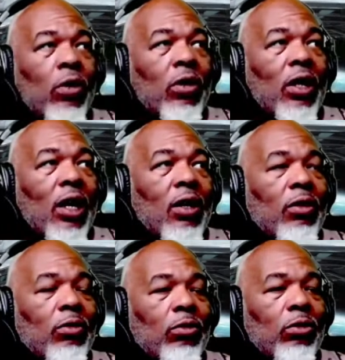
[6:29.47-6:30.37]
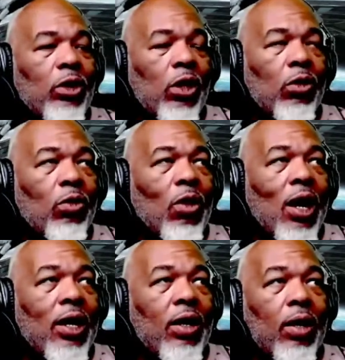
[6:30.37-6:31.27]
for uh, you know,
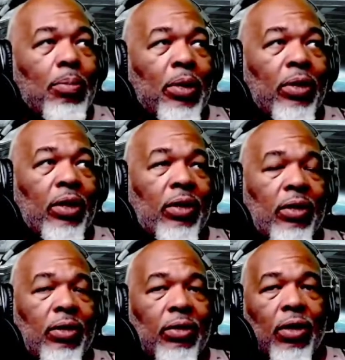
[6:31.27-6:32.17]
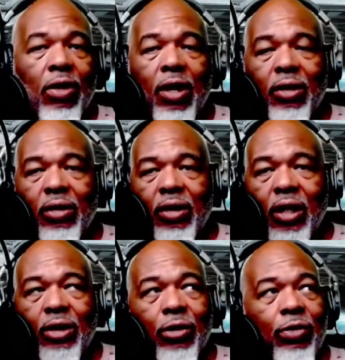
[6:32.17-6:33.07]
riding on a pillion. All right,
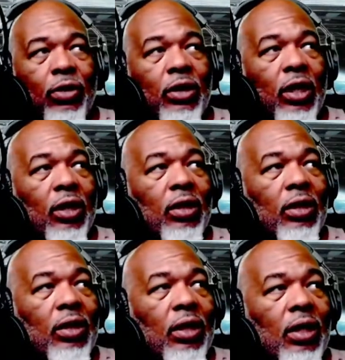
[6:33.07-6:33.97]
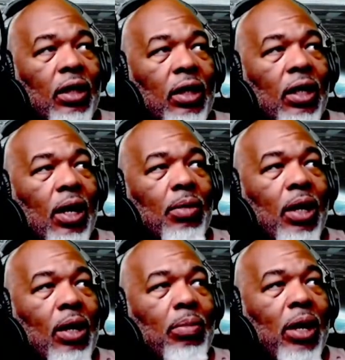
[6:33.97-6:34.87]
that's the first thing. I'm
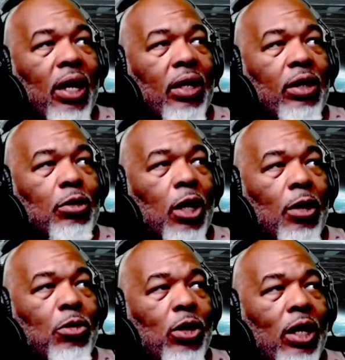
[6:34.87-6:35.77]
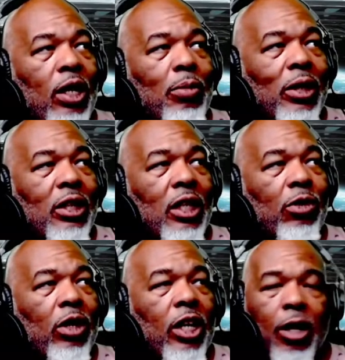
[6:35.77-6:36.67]
kind of mad because I'm trying to get my
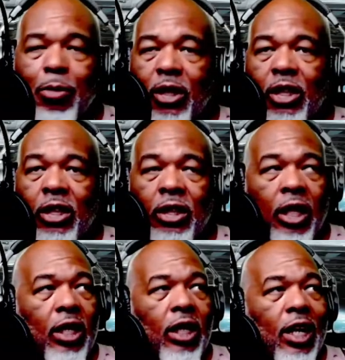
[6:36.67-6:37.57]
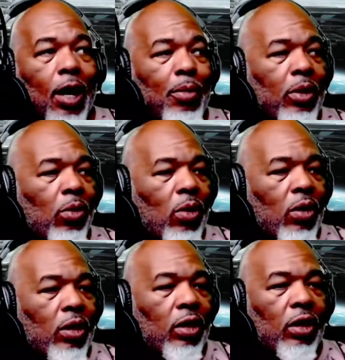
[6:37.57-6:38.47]
second, my second camera to
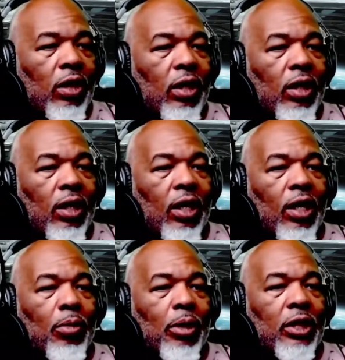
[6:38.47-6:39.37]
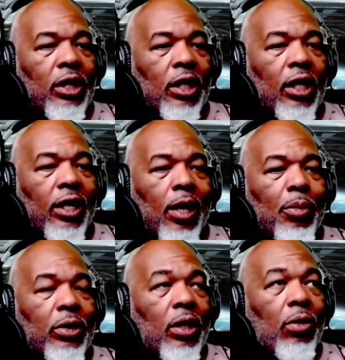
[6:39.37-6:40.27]
work, and like my second
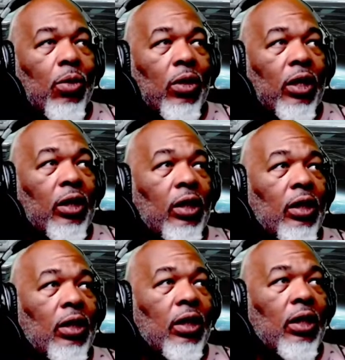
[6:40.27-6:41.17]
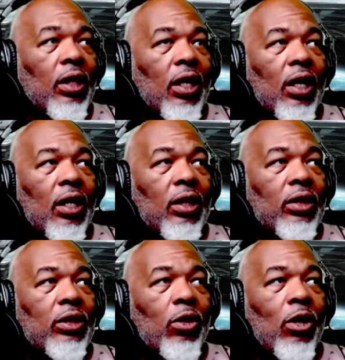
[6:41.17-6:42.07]
camera's not working.
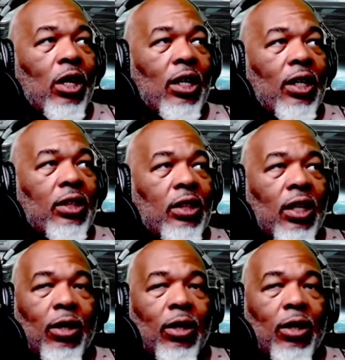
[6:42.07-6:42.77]
Uh, so I like to